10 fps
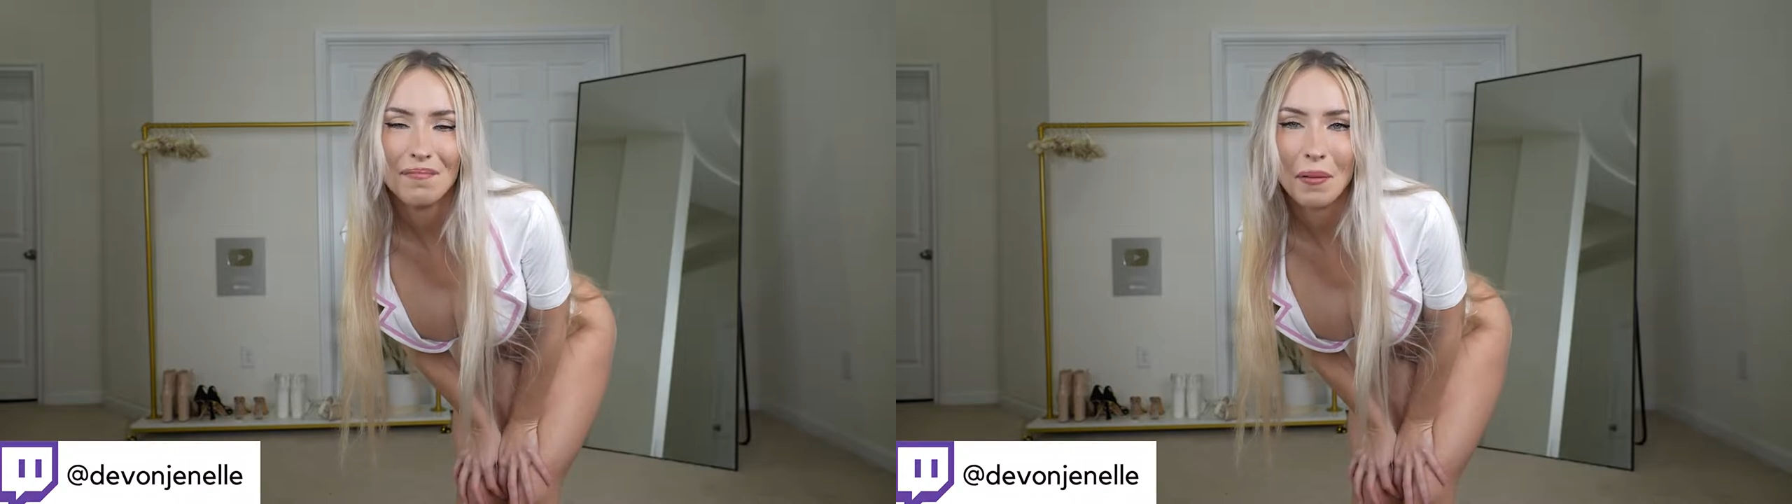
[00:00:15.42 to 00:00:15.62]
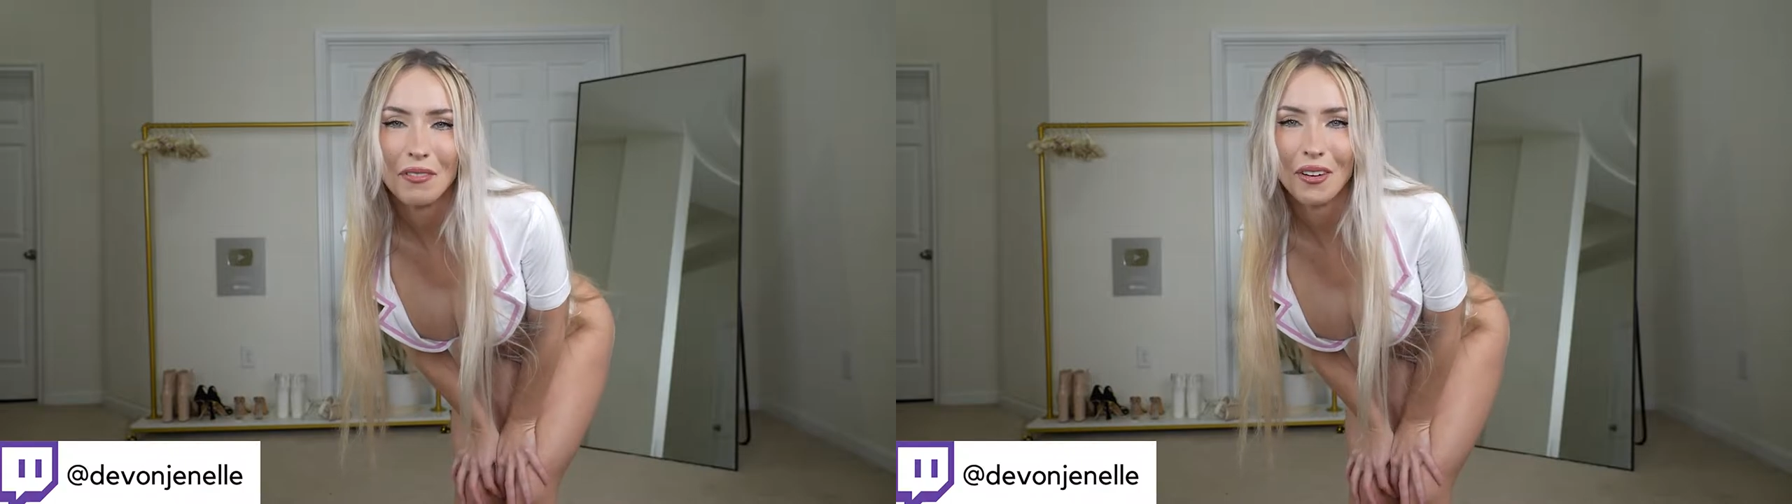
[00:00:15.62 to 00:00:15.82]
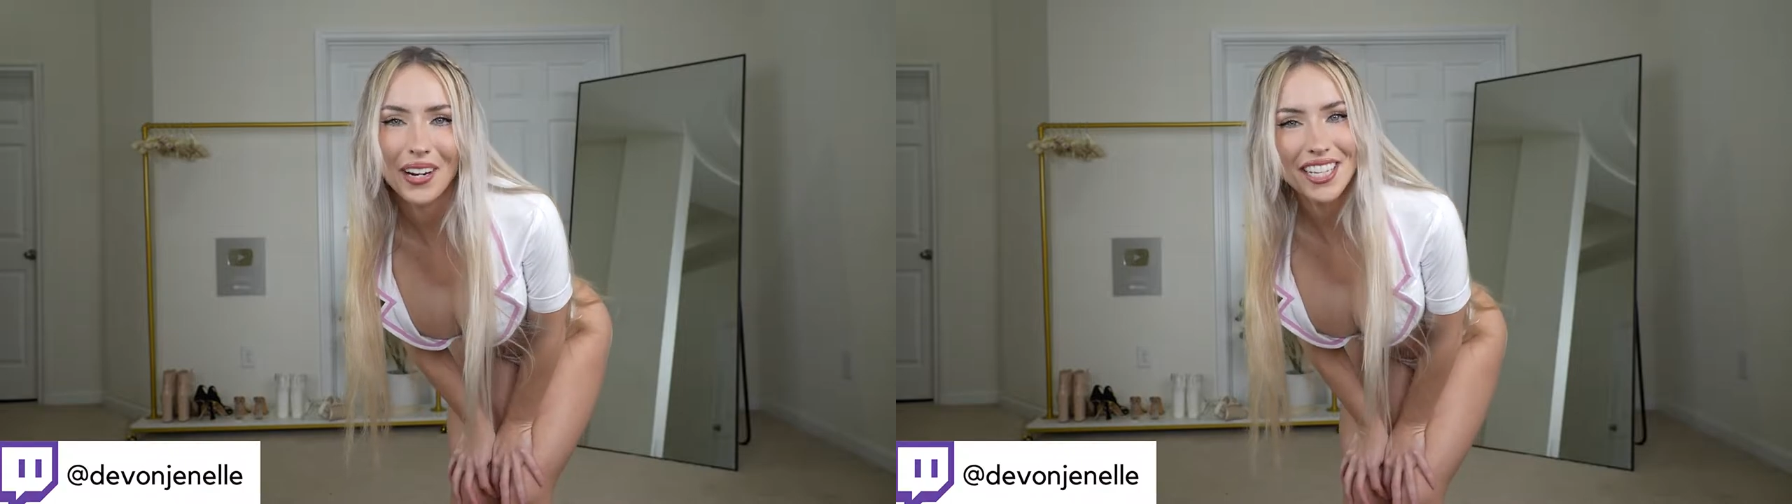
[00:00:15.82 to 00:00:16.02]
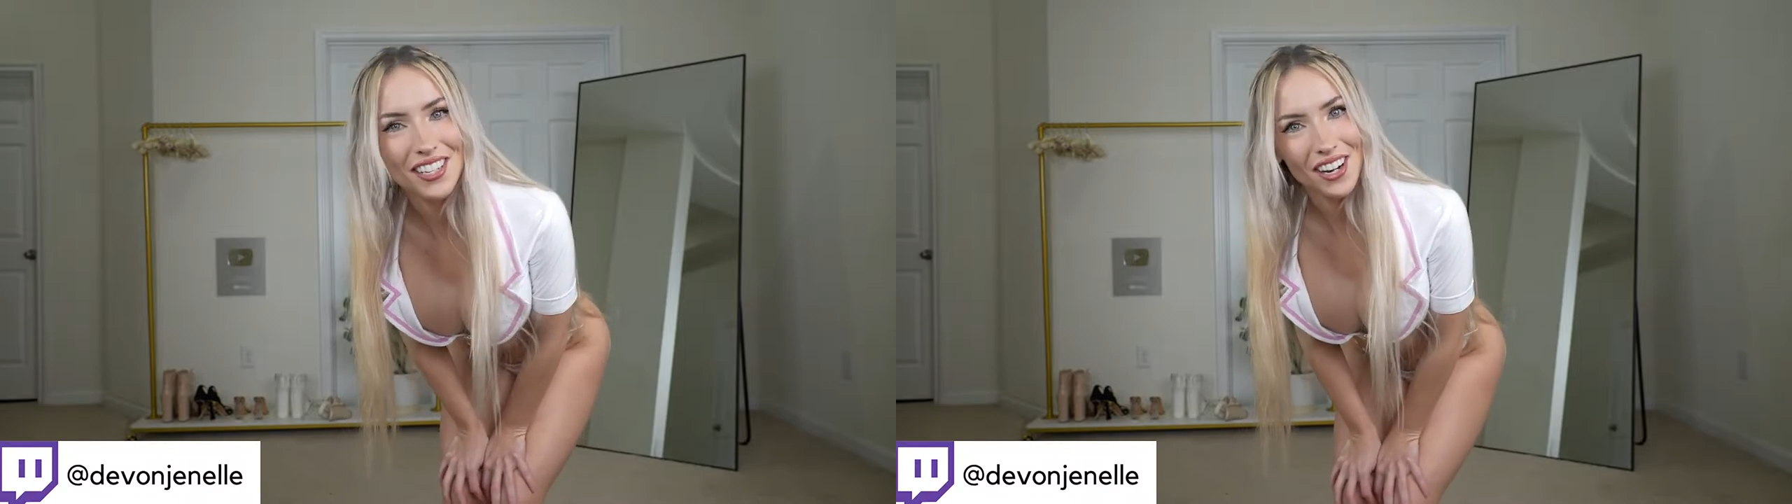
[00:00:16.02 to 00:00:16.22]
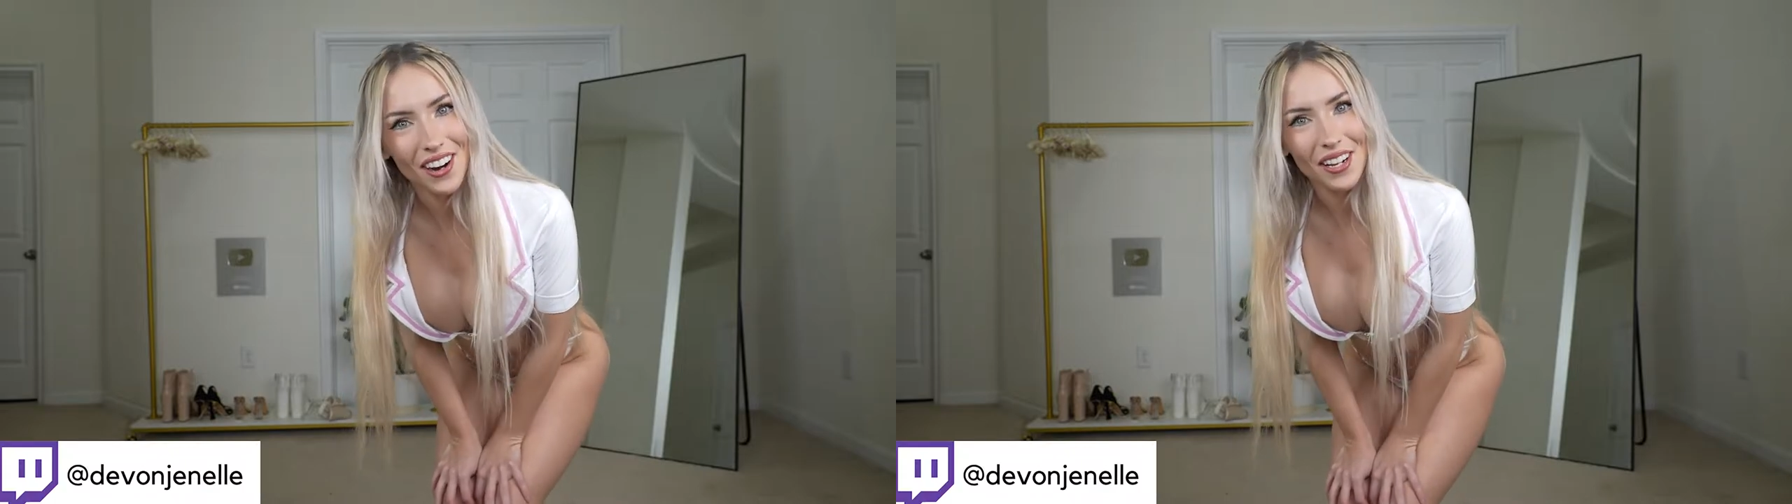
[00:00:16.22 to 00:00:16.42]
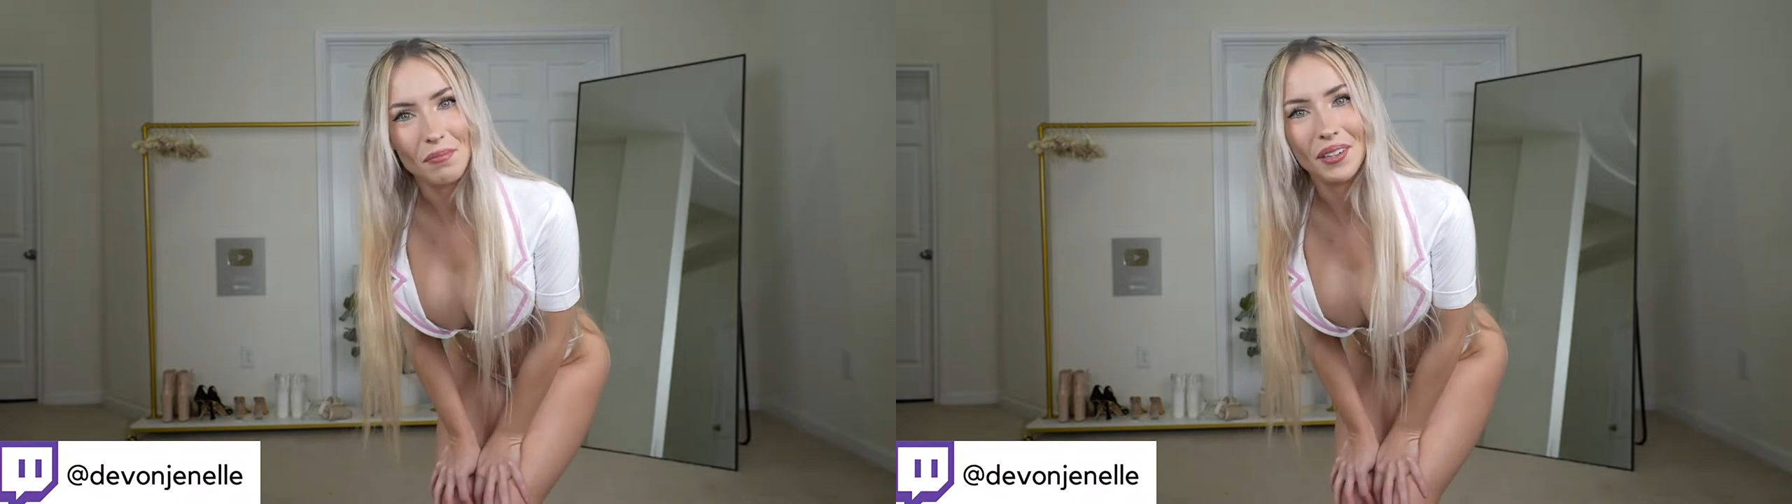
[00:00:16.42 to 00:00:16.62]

But before we get started,